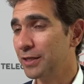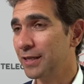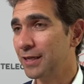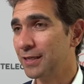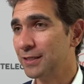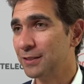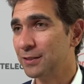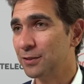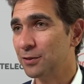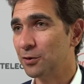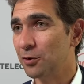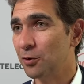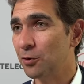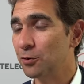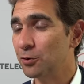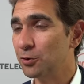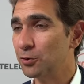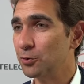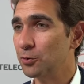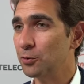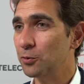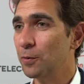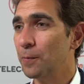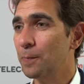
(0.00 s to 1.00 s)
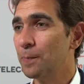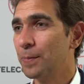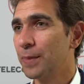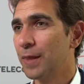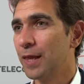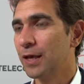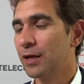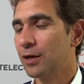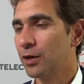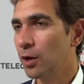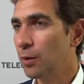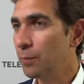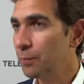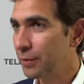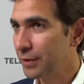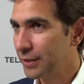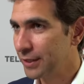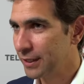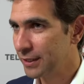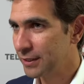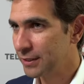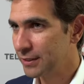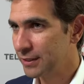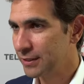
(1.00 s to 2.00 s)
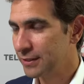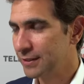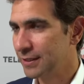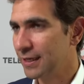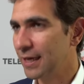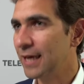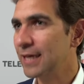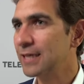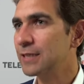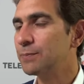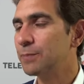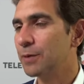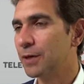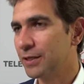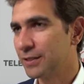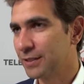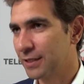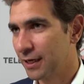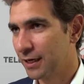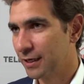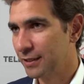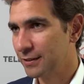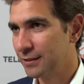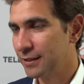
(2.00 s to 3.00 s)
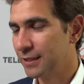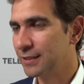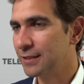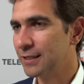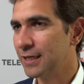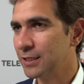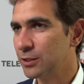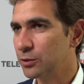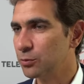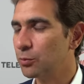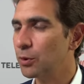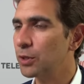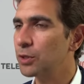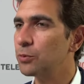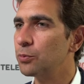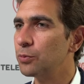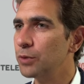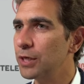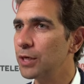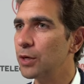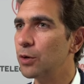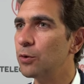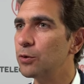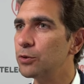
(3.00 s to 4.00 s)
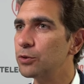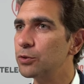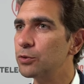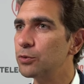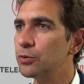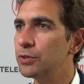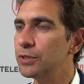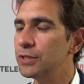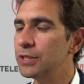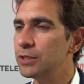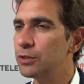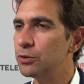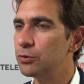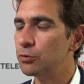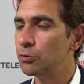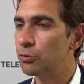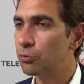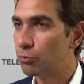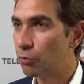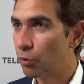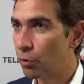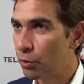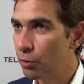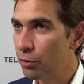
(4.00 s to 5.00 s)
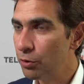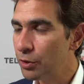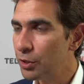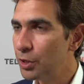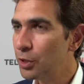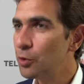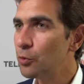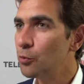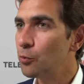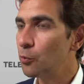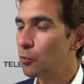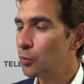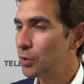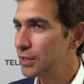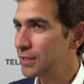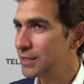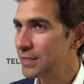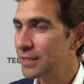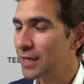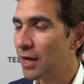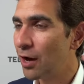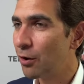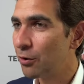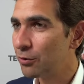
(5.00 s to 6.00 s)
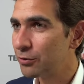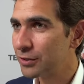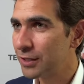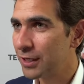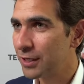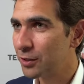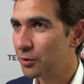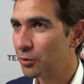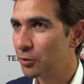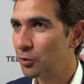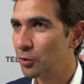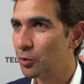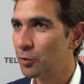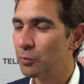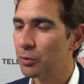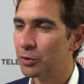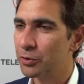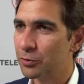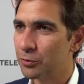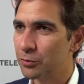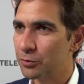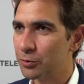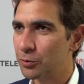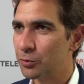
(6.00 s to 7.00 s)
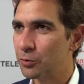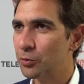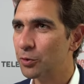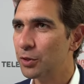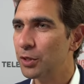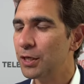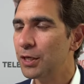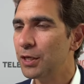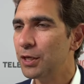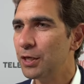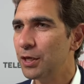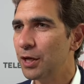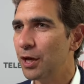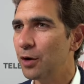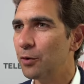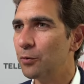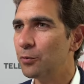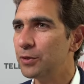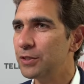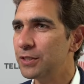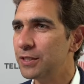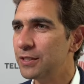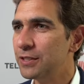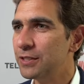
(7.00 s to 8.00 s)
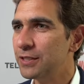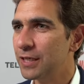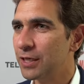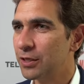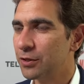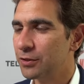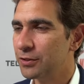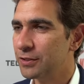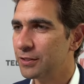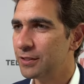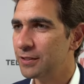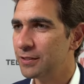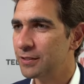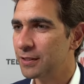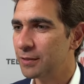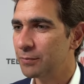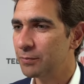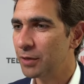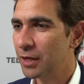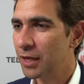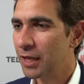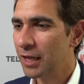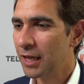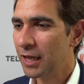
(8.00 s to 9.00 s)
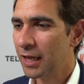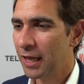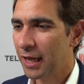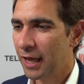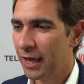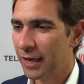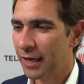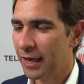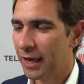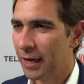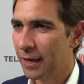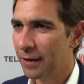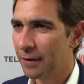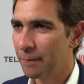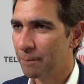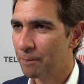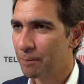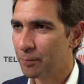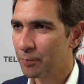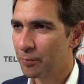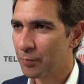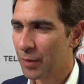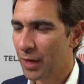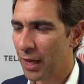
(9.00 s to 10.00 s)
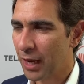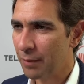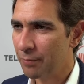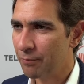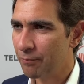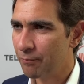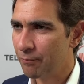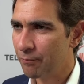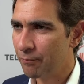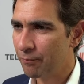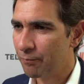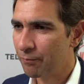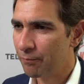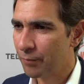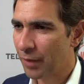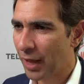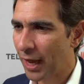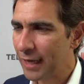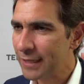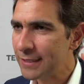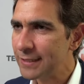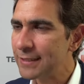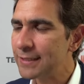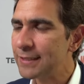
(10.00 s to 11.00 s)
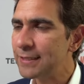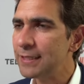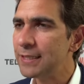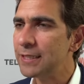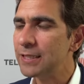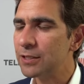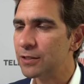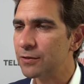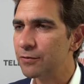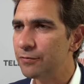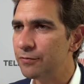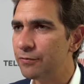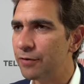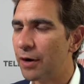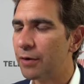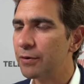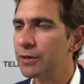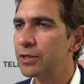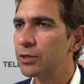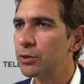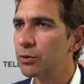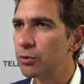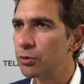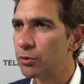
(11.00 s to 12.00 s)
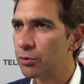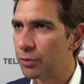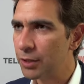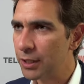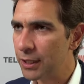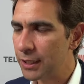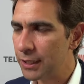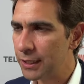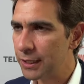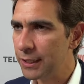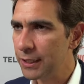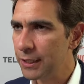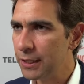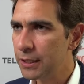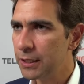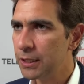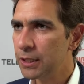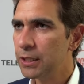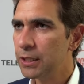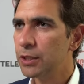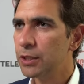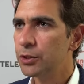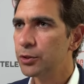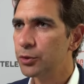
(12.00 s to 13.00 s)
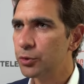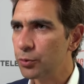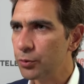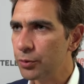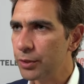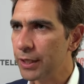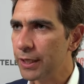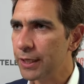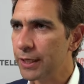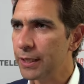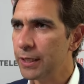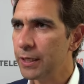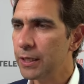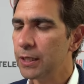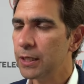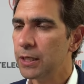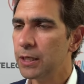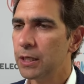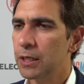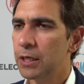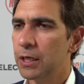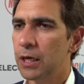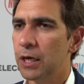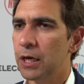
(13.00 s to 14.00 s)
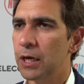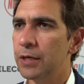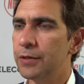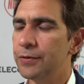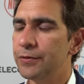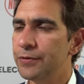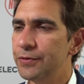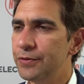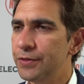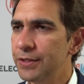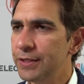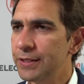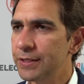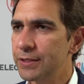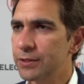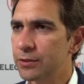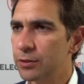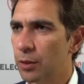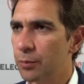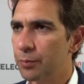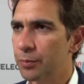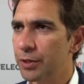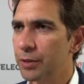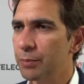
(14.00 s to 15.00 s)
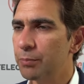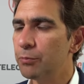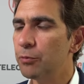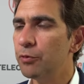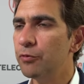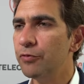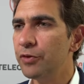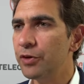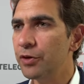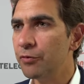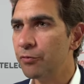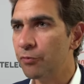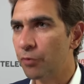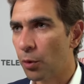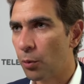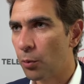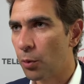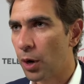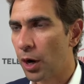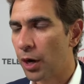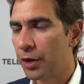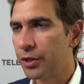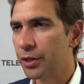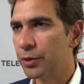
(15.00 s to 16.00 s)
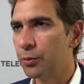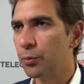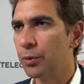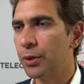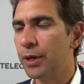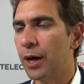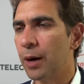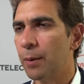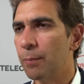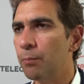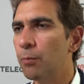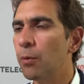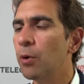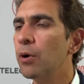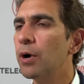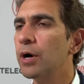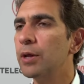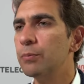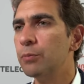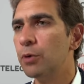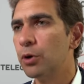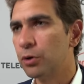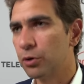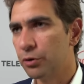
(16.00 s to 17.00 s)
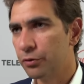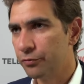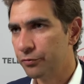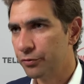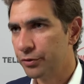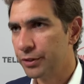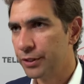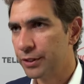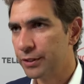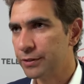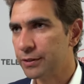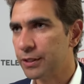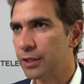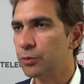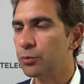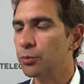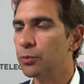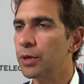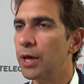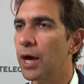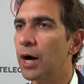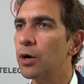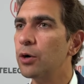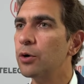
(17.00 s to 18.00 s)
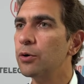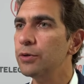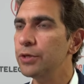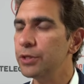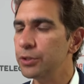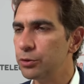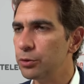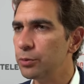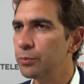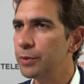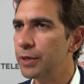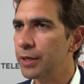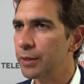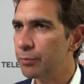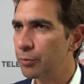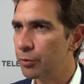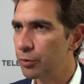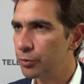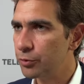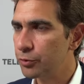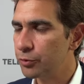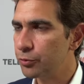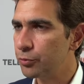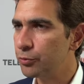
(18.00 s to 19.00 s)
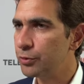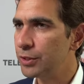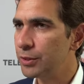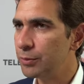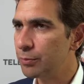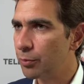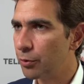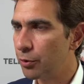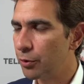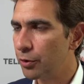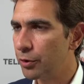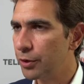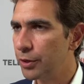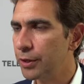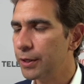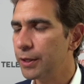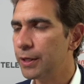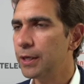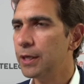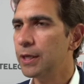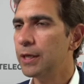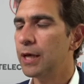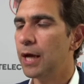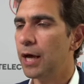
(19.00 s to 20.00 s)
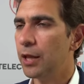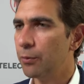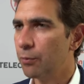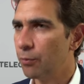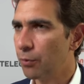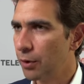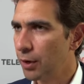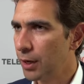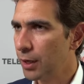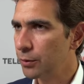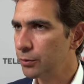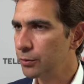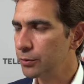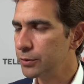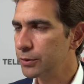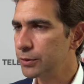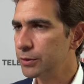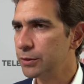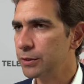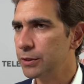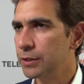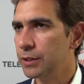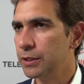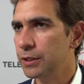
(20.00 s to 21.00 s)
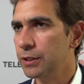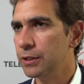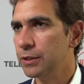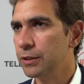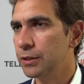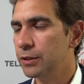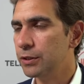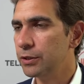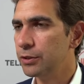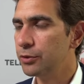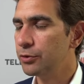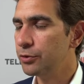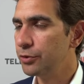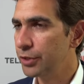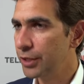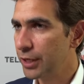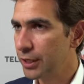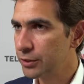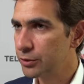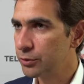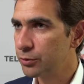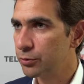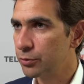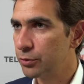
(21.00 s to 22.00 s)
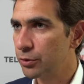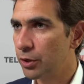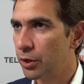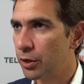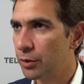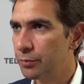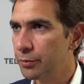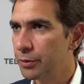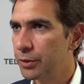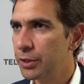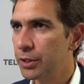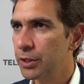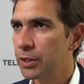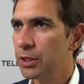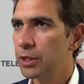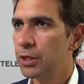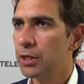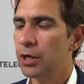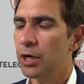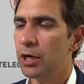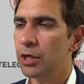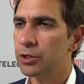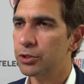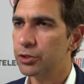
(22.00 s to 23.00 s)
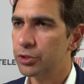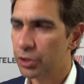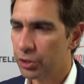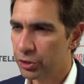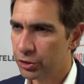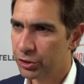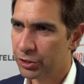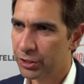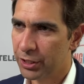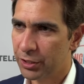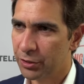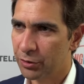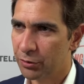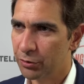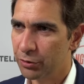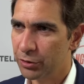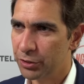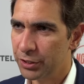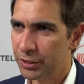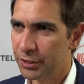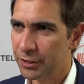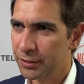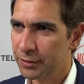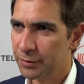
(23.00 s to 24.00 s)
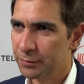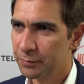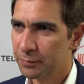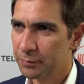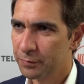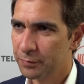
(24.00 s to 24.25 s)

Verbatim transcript: that also competencies, expertise, and that's what we also need to grow within our telco, but also uh, within the ecosystem. And I, I'm, I see very concretely today uh, this topic moving forward, and we are more and more confident that we are going to be able to deploy and roll out in uh, the years to come uh, such technologies.